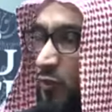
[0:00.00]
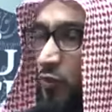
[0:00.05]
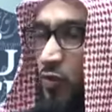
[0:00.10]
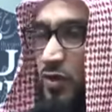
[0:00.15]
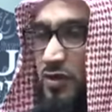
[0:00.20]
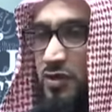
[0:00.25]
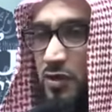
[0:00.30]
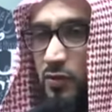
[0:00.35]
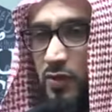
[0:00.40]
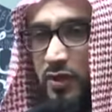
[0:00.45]

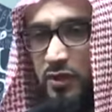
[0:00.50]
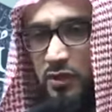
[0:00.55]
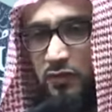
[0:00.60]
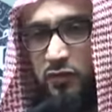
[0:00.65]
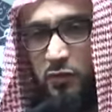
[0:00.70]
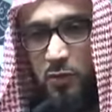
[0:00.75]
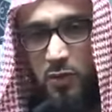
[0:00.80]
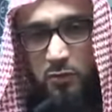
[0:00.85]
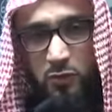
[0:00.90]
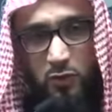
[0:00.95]
was narrated
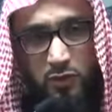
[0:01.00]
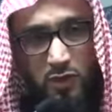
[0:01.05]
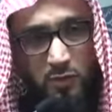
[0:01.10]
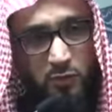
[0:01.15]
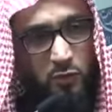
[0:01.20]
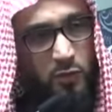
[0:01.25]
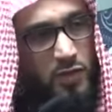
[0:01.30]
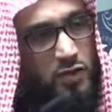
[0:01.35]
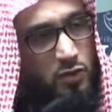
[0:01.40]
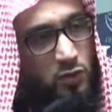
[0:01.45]
from Abdullah
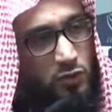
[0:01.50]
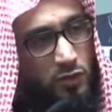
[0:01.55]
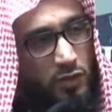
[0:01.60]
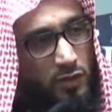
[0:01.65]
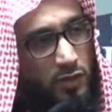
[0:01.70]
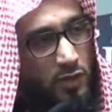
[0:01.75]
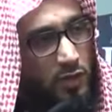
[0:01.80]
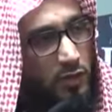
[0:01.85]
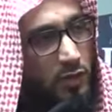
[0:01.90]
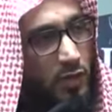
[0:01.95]
ibn Mas'ud
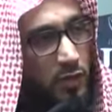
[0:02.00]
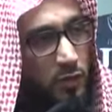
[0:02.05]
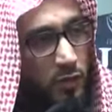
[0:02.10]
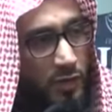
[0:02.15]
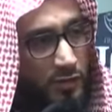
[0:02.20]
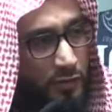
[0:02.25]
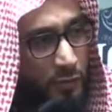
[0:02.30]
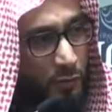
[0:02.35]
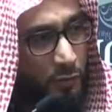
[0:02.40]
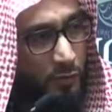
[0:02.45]
radiallahu
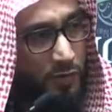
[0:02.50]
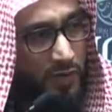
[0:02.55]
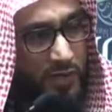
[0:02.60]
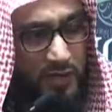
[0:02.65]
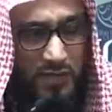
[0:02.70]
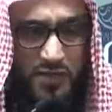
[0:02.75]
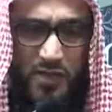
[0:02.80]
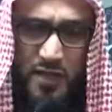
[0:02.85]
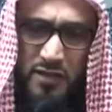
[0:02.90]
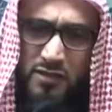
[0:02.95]
anhu.
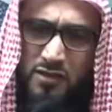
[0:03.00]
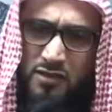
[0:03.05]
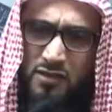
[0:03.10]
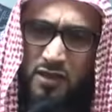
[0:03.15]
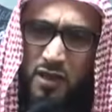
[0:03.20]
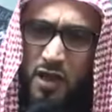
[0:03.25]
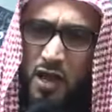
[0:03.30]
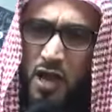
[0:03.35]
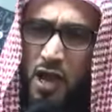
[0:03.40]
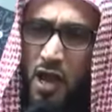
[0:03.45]
He
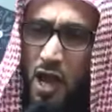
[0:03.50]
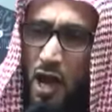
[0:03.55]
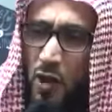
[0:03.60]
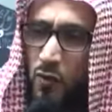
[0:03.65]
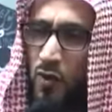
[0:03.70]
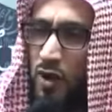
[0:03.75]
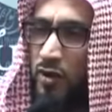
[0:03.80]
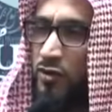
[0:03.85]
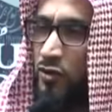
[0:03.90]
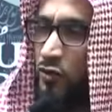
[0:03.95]
says,
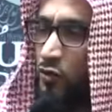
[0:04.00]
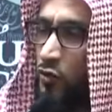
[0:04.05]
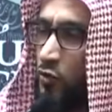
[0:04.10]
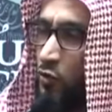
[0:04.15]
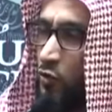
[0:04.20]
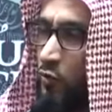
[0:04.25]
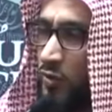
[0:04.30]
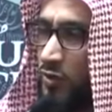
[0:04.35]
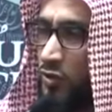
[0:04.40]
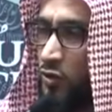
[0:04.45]
How are
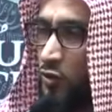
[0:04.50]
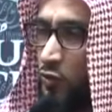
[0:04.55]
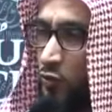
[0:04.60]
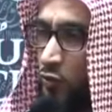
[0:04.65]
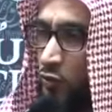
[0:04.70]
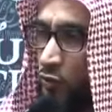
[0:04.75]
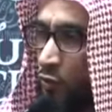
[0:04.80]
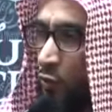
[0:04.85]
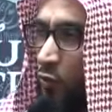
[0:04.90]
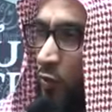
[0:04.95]
you when
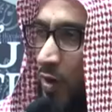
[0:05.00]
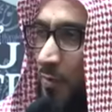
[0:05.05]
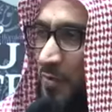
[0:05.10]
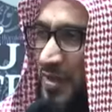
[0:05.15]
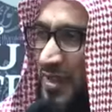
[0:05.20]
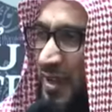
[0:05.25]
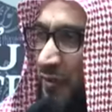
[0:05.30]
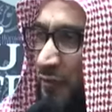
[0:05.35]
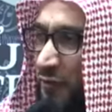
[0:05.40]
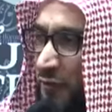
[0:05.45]
you grow up
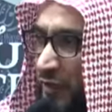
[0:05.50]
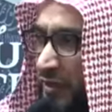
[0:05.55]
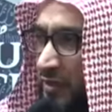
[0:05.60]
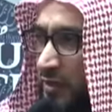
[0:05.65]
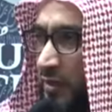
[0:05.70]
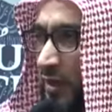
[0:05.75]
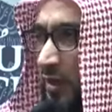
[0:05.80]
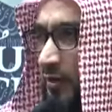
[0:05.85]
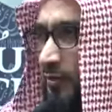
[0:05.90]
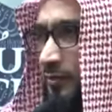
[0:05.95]
in a
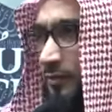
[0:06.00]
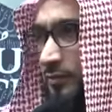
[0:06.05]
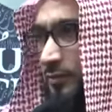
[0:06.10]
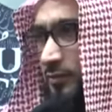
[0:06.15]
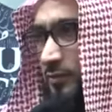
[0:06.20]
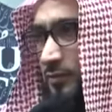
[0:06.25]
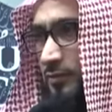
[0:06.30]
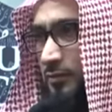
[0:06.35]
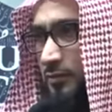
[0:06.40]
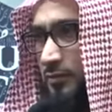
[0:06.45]
fitna,
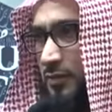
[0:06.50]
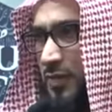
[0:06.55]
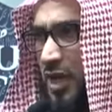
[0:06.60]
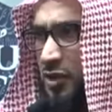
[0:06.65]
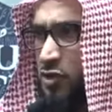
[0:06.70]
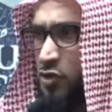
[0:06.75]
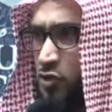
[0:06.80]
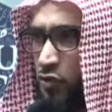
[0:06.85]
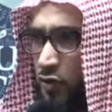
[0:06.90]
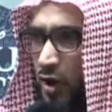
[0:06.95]

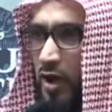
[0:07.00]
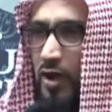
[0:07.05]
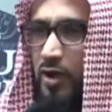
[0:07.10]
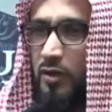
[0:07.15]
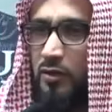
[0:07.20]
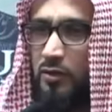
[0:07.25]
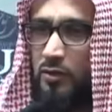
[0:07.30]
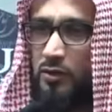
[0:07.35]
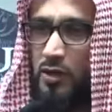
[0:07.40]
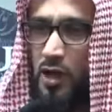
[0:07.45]
a
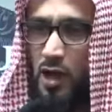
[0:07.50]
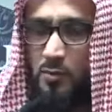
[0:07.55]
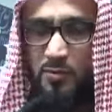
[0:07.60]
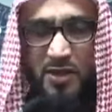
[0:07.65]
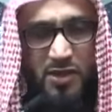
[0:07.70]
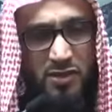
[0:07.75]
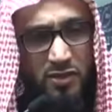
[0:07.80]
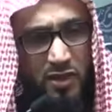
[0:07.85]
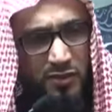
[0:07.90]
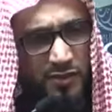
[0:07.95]
trial, a
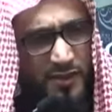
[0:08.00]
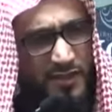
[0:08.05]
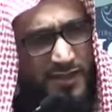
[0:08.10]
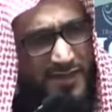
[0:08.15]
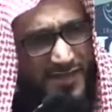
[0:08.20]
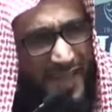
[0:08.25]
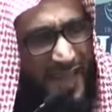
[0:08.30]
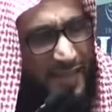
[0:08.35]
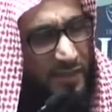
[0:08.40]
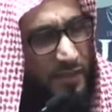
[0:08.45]

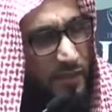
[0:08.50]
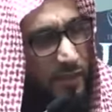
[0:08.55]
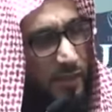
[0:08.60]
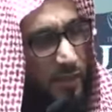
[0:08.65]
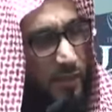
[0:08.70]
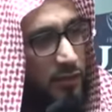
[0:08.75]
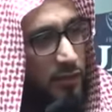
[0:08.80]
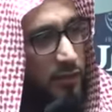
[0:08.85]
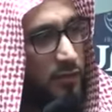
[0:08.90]
misunderstanding?